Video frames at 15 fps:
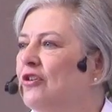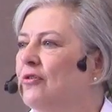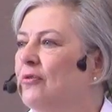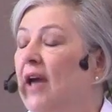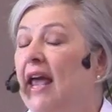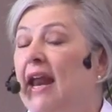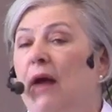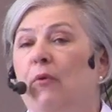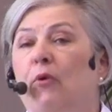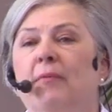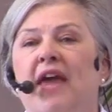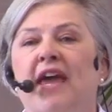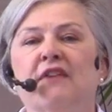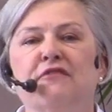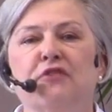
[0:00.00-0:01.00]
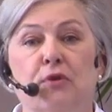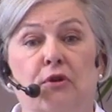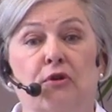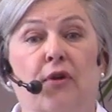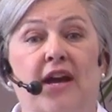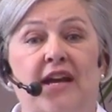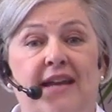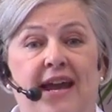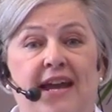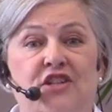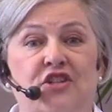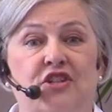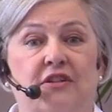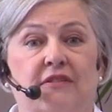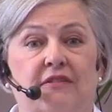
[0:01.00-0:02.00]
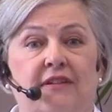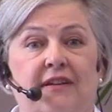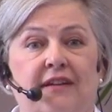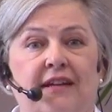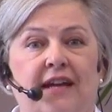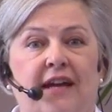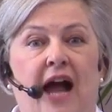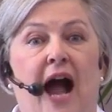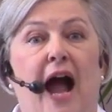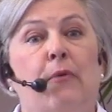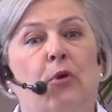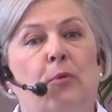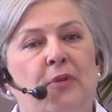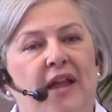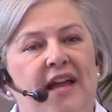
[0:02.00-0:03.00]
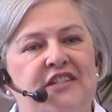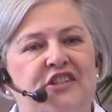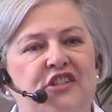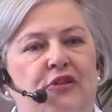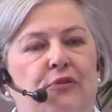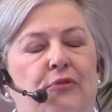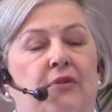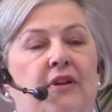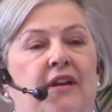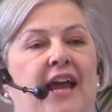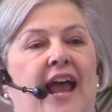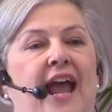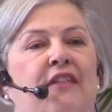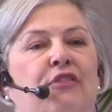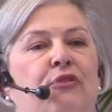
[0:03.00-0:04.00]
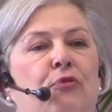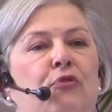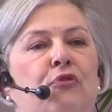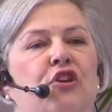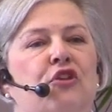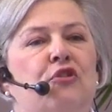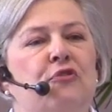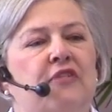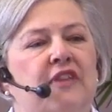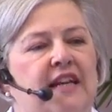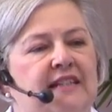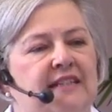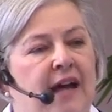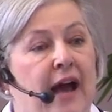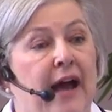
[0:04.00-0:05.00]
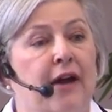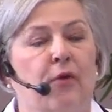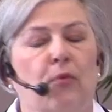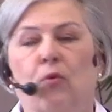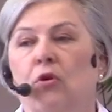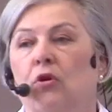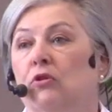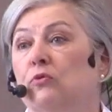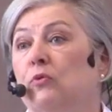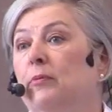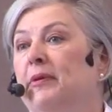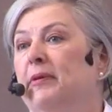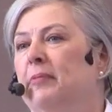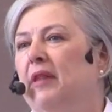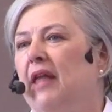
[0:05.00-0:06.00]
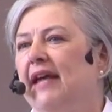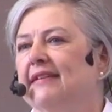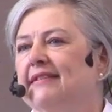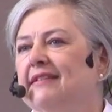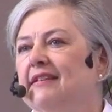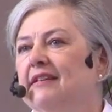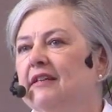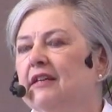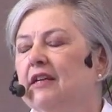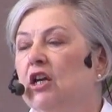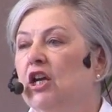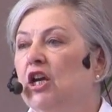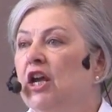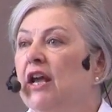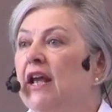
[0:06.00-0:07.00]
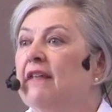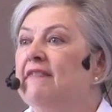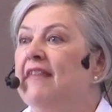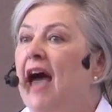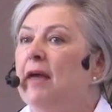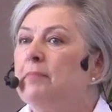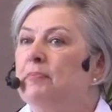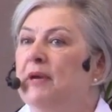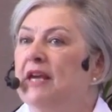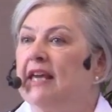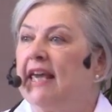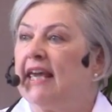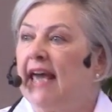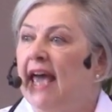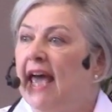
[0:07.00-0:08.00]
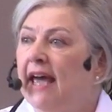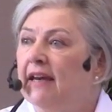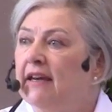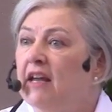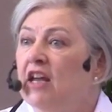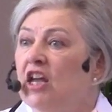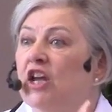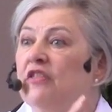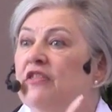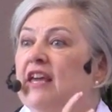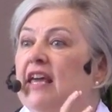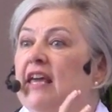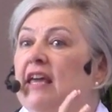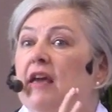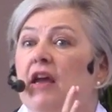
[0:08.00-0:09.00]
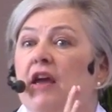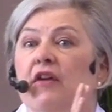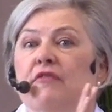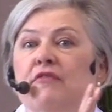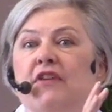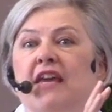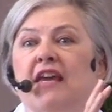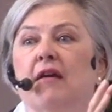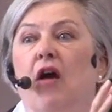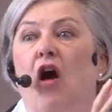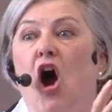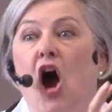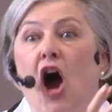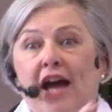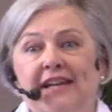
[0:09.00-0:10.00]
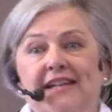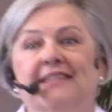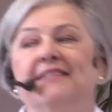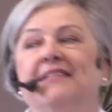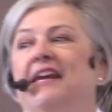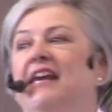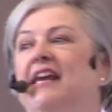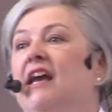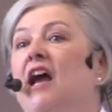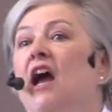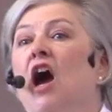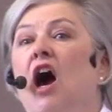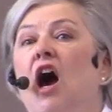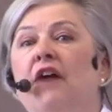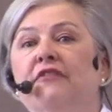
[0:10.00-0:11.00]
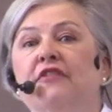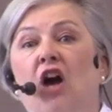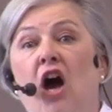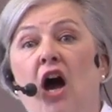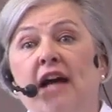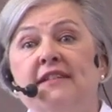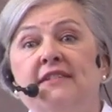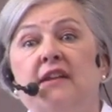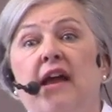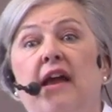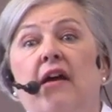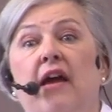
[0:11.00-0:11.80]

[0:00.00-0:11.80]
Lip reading: you, and I will make of you a great nation. I will bless you, and through you the entire world will be blessed. That began the odyssey of God's